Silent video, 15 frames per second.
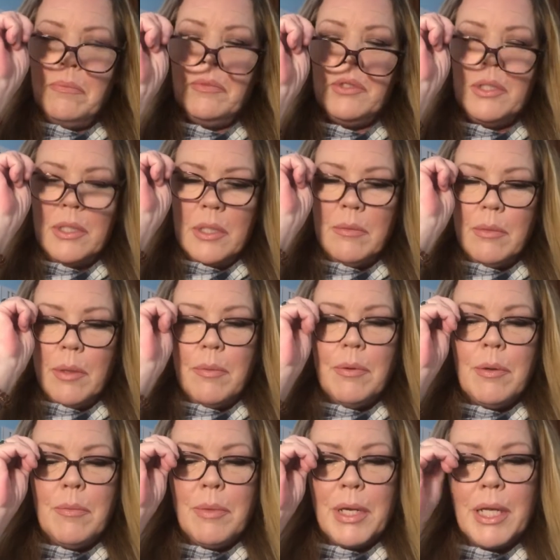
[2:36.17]
just let me
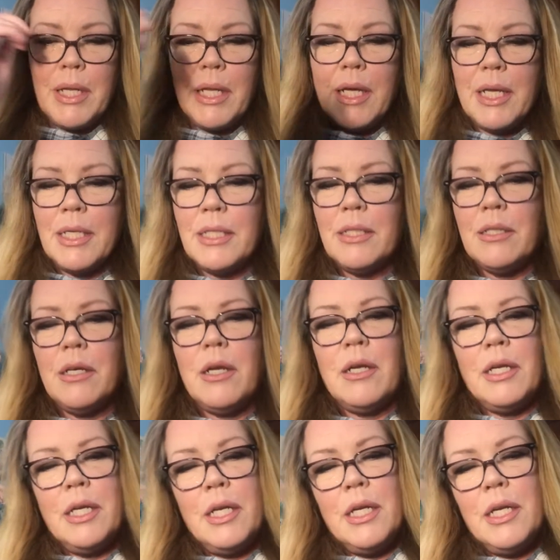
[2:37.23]
put my glasses on.
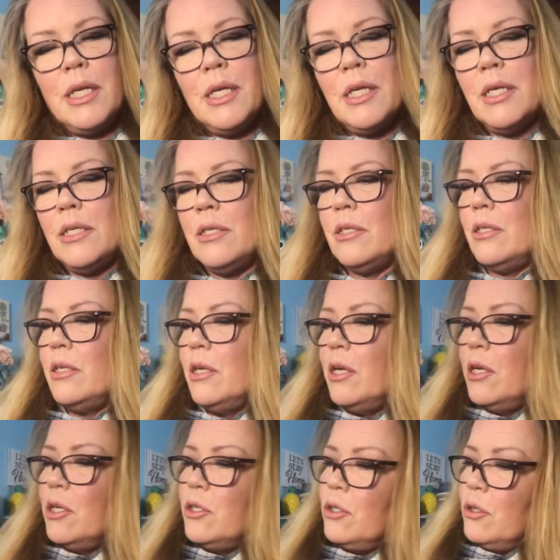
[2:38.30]
It is
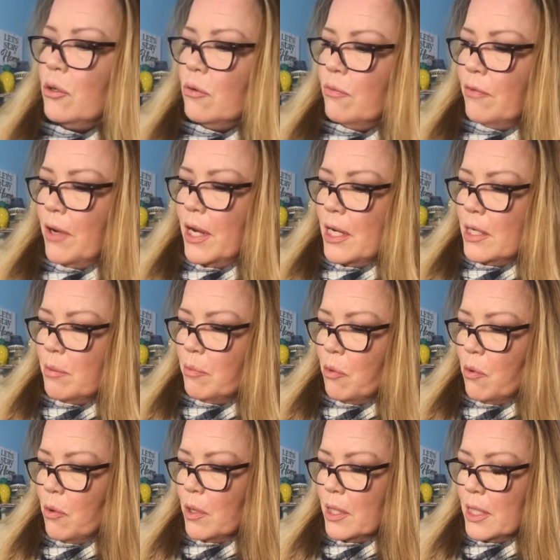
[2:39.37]
Too Faced
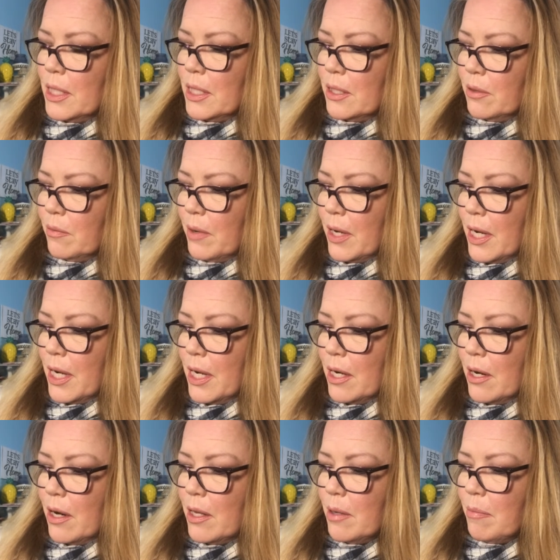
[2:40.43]
Born This Way.
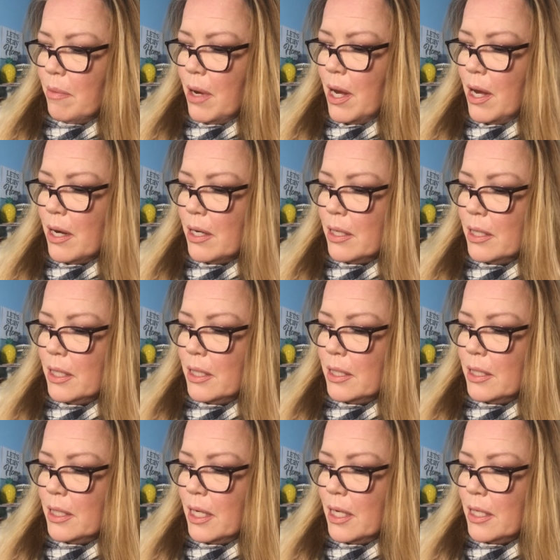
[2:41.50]
And on the bottle it
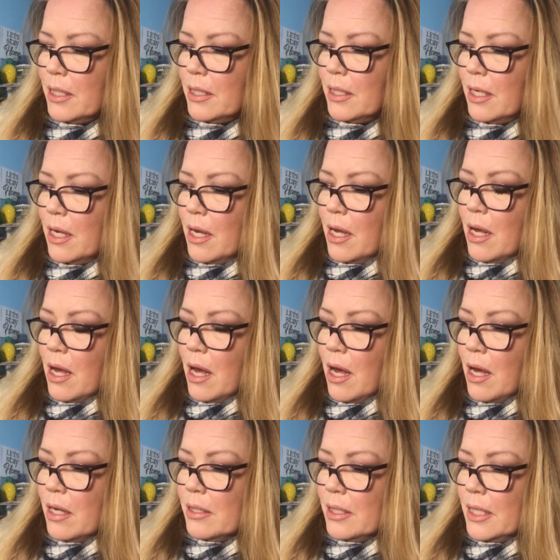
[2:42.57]
says
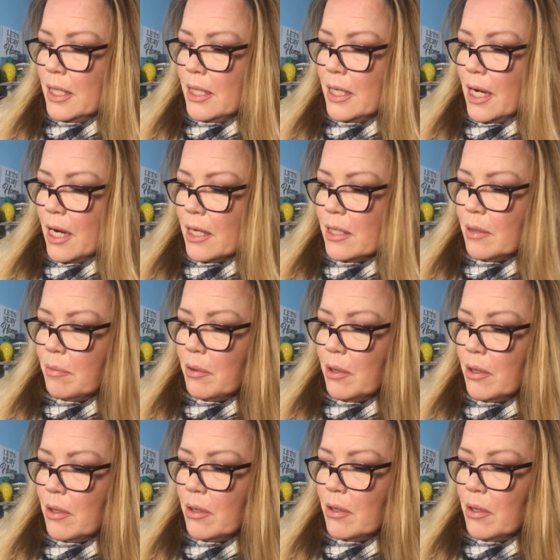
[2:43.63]

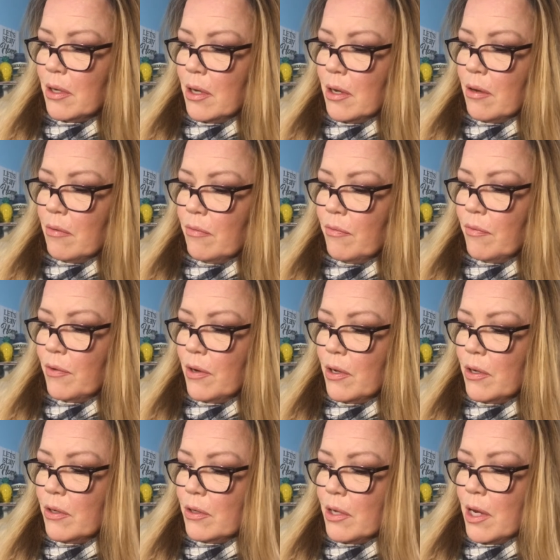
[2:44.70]
undetectable,
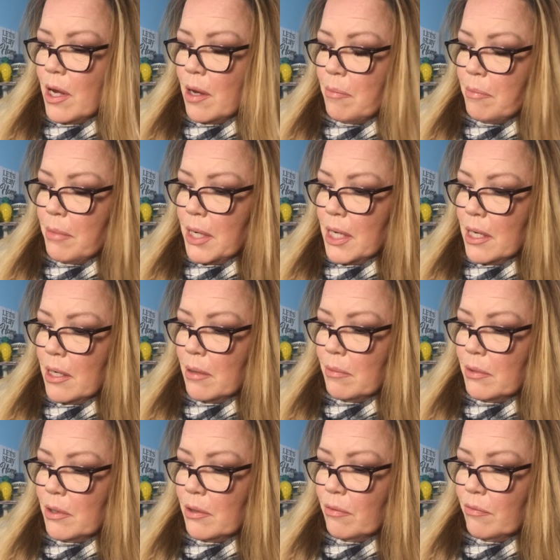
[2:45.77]
full, medium
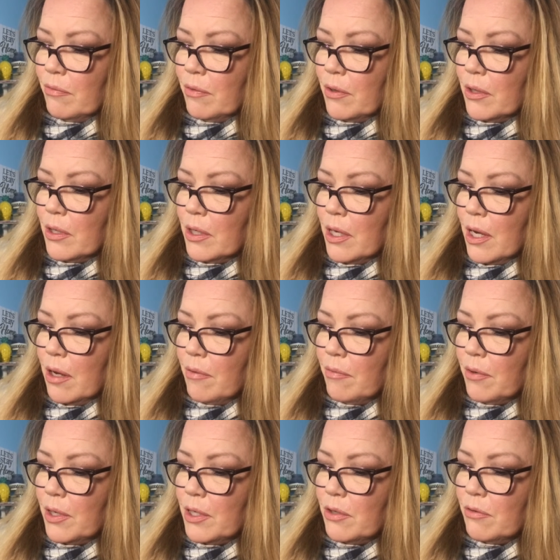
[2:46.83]
to full
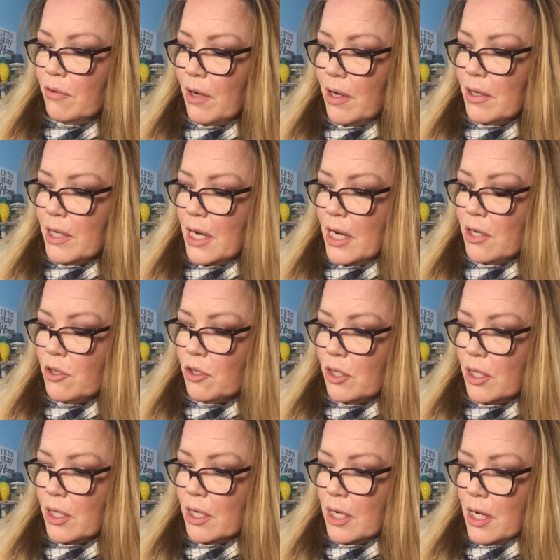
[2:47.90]
coverage
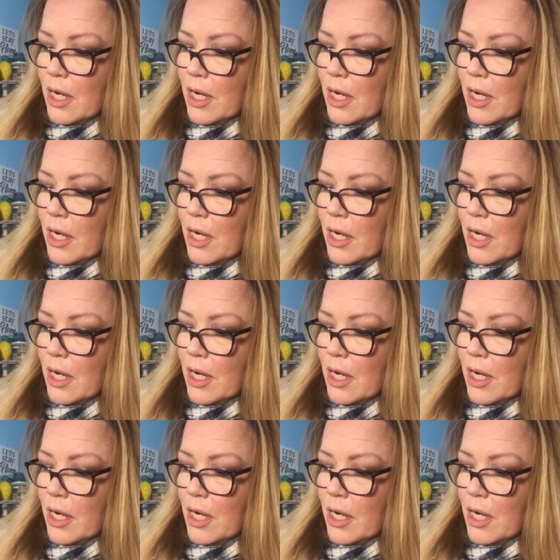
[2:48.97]
foundation,